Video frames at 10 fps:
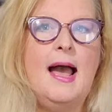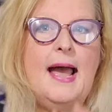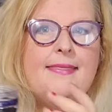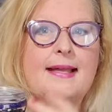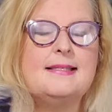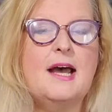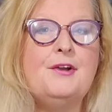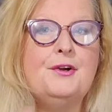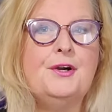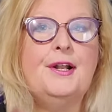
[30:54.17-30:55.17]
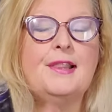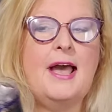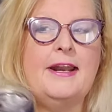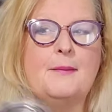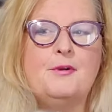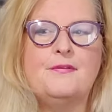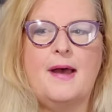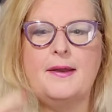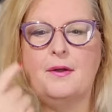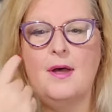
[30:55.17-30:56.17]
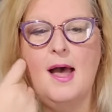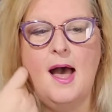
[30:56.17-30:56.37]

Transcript: And that's how you're going to line up your vinyl.